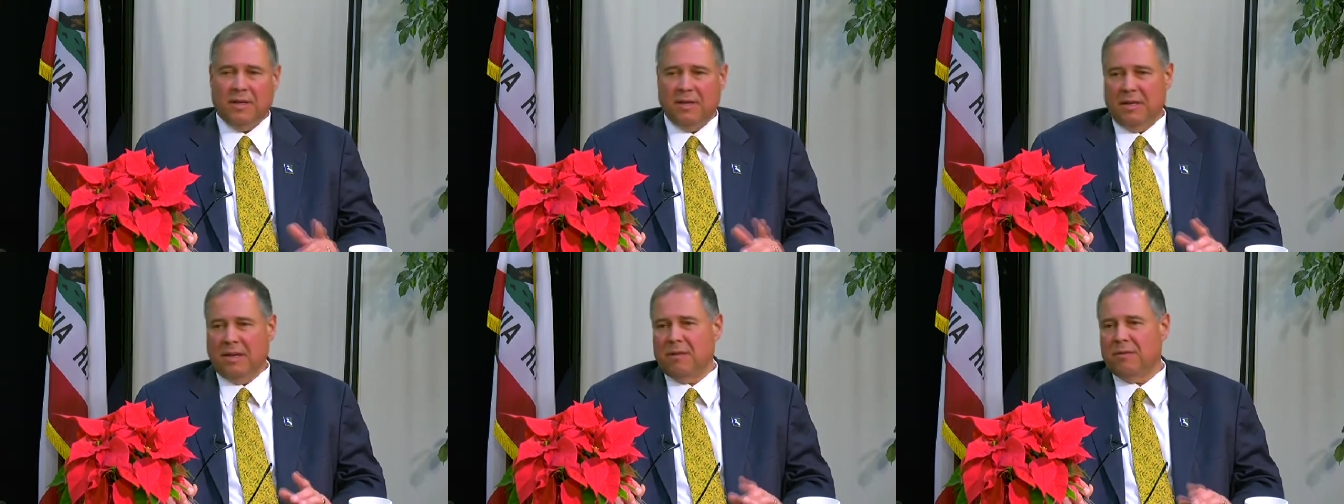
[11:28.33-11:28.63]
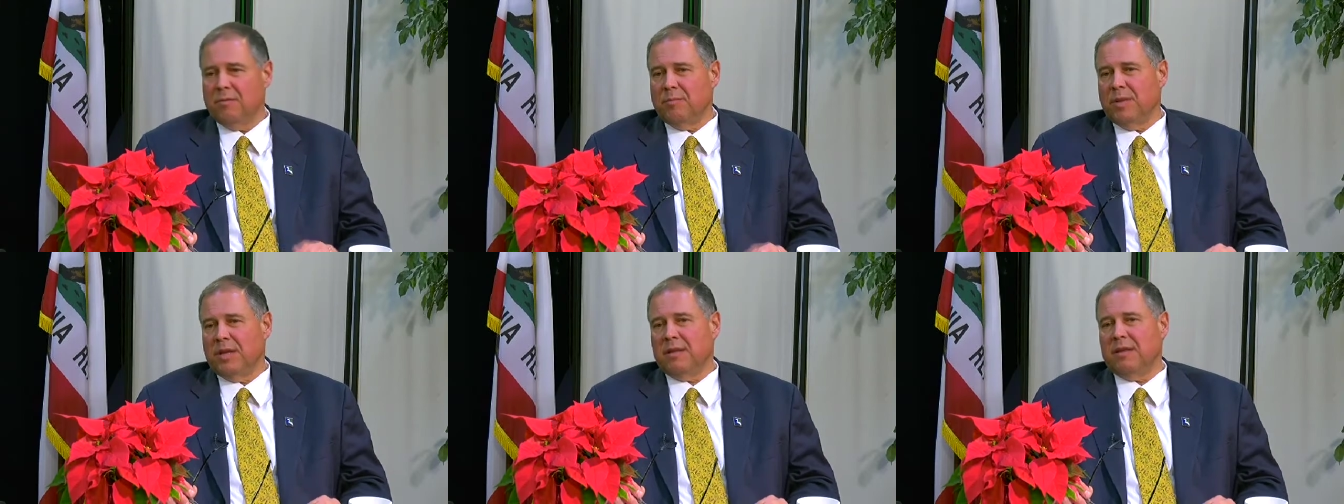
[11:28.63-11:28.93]
And the
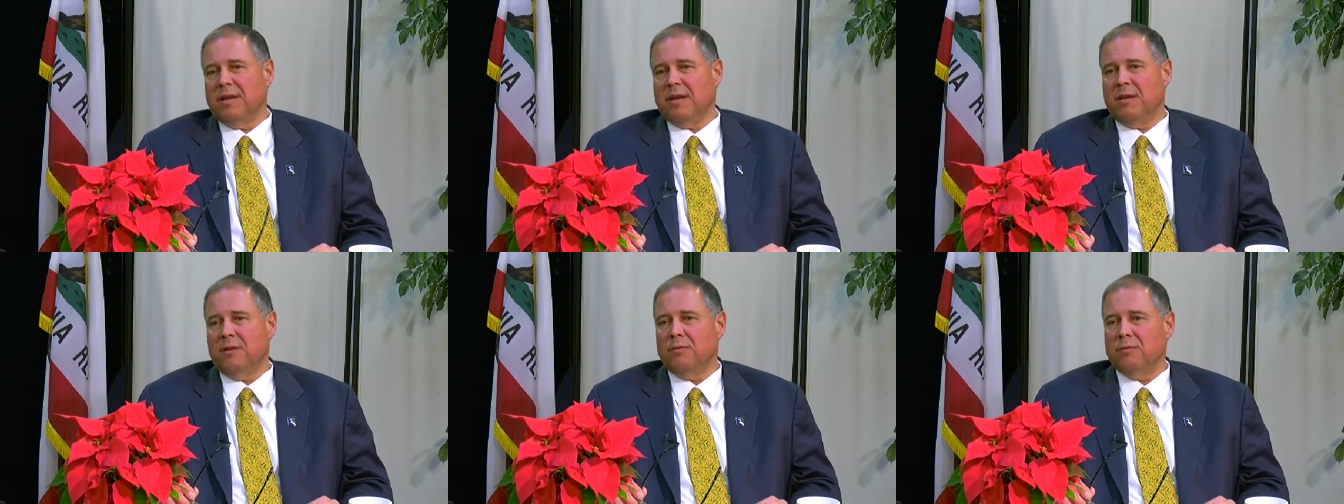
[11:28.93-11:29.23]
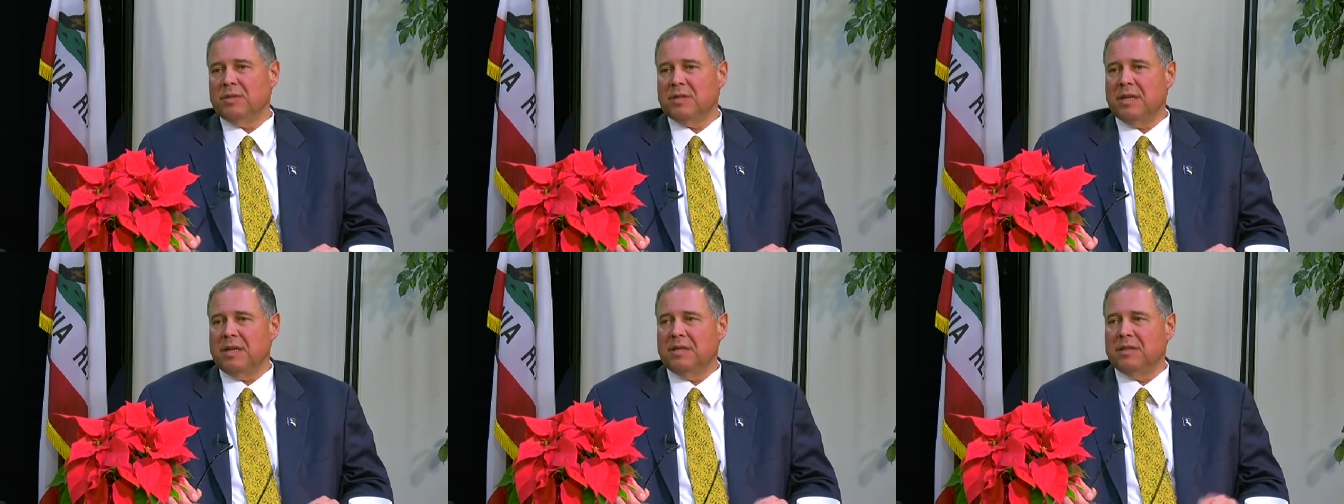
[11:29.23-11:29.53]
other big thing I
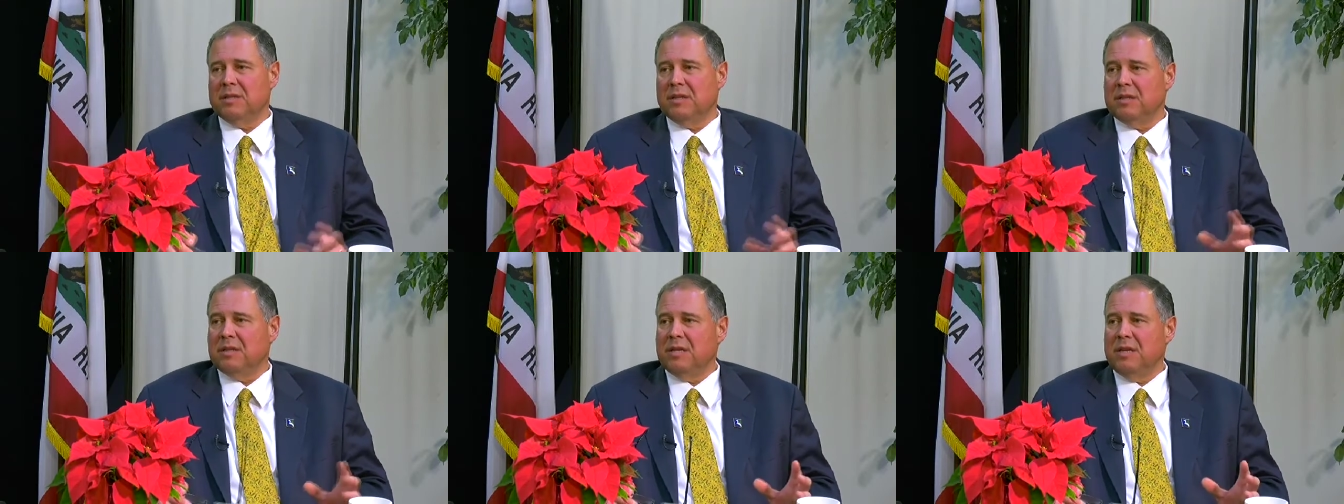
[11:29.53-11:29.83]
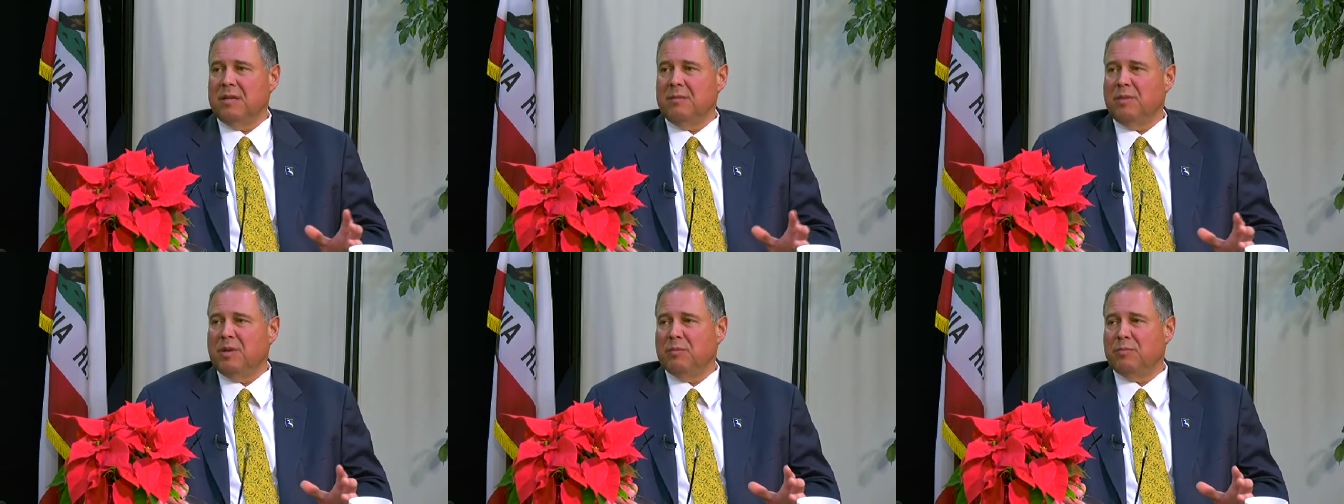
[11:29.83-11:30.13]
would say is the
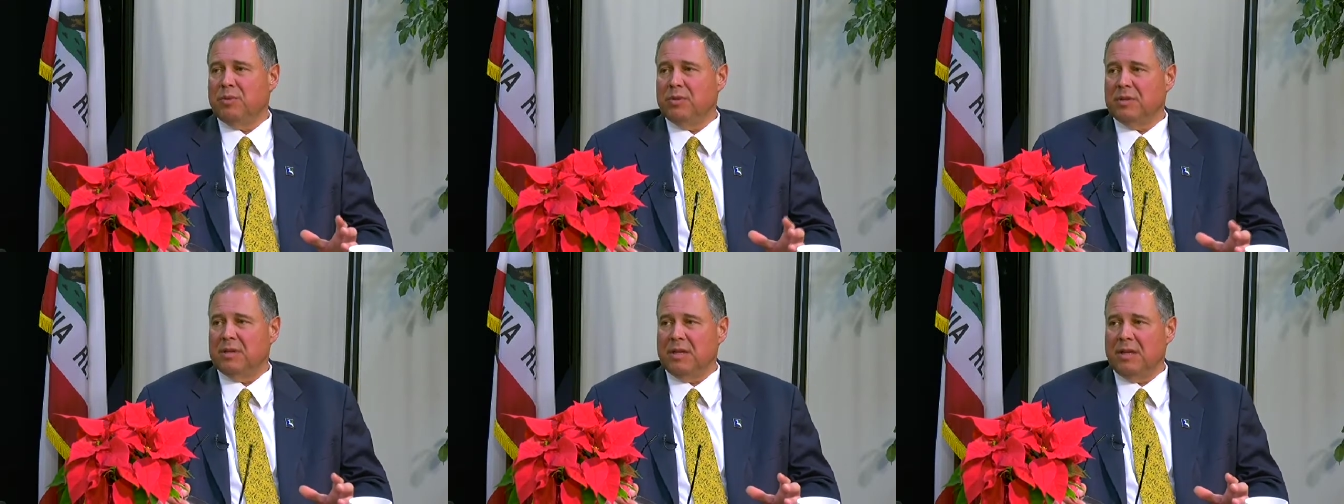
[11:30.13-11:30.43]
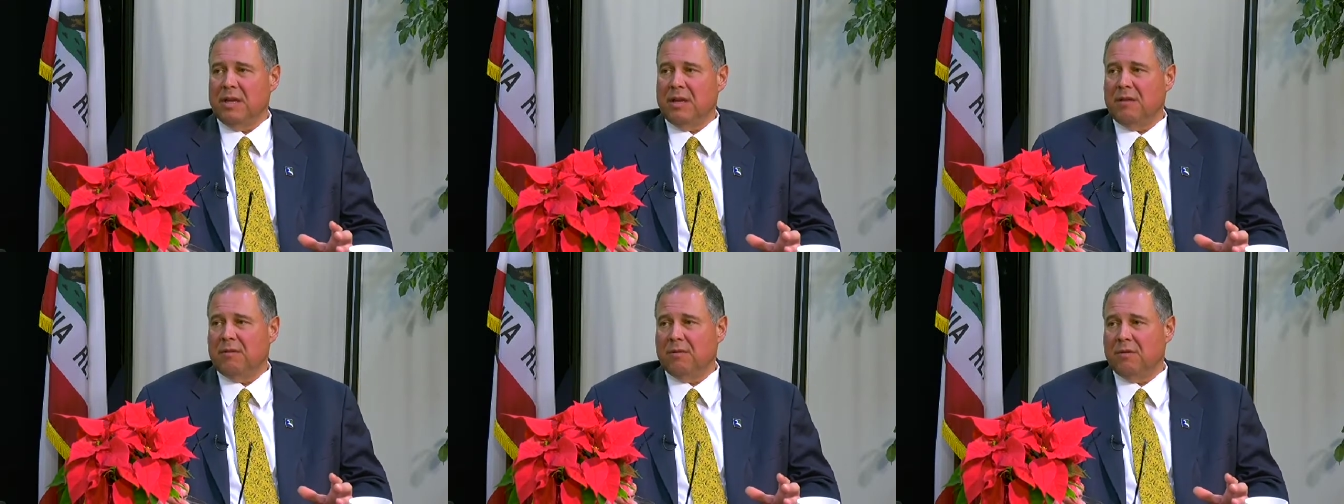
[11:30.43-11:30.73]
team he put
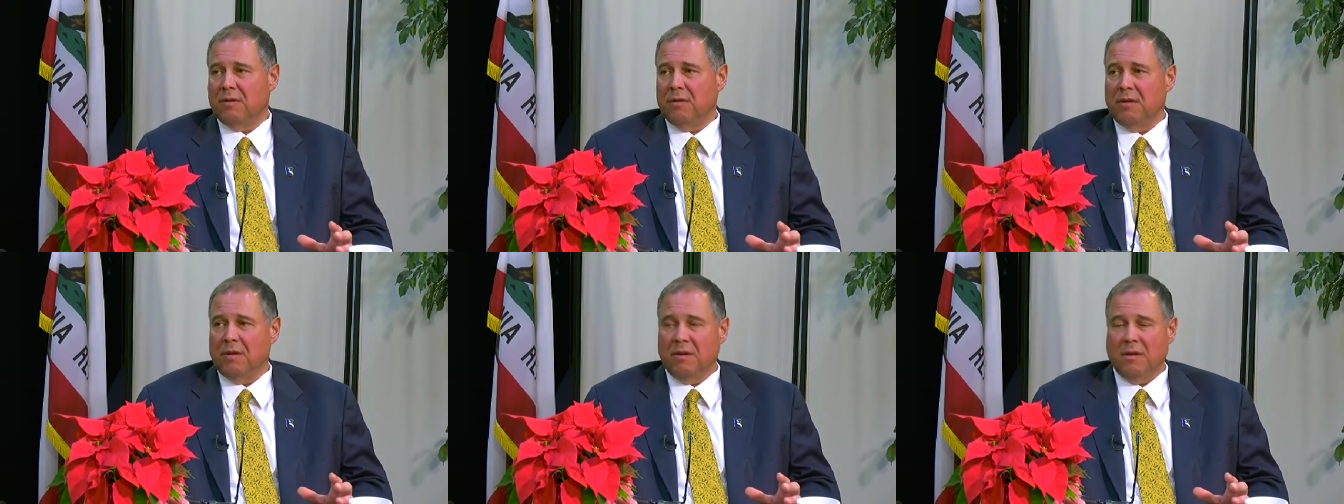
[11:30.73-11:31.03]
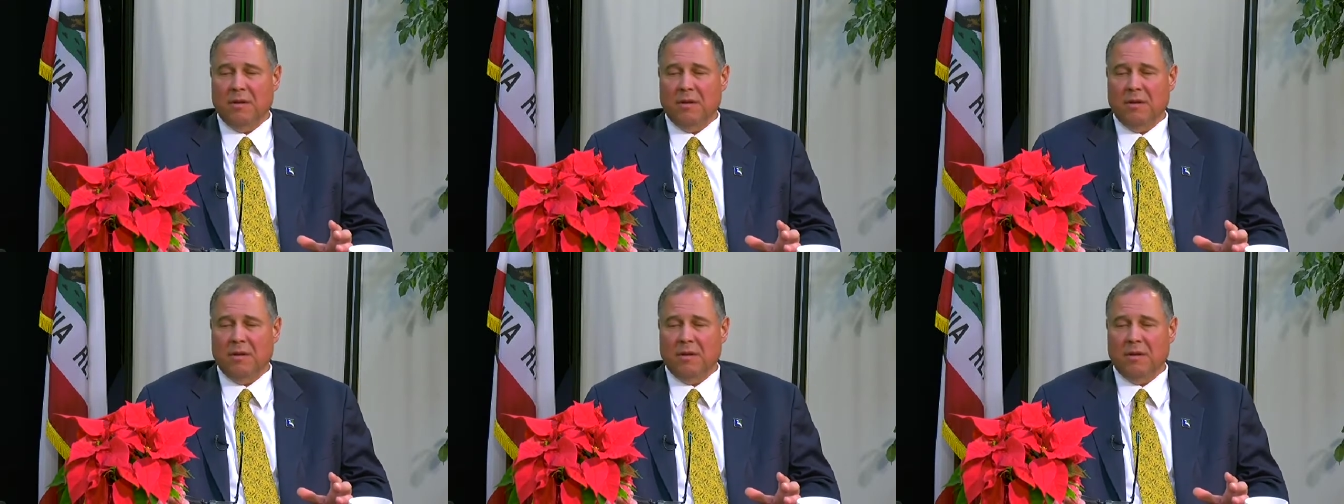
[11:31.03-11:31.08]
together.